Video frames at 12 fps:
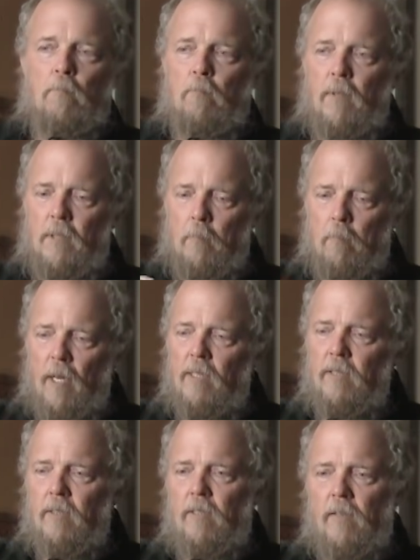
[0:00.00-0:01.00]
But the
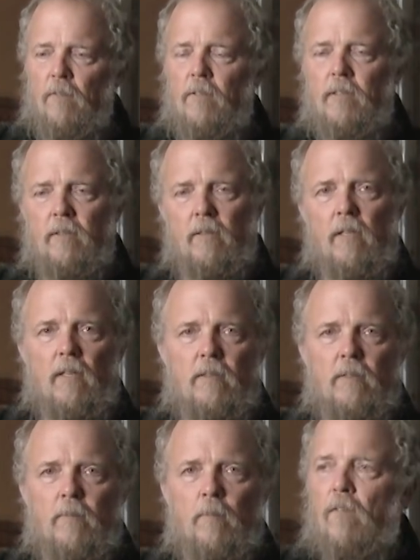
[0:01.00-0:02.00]
basic difference is this.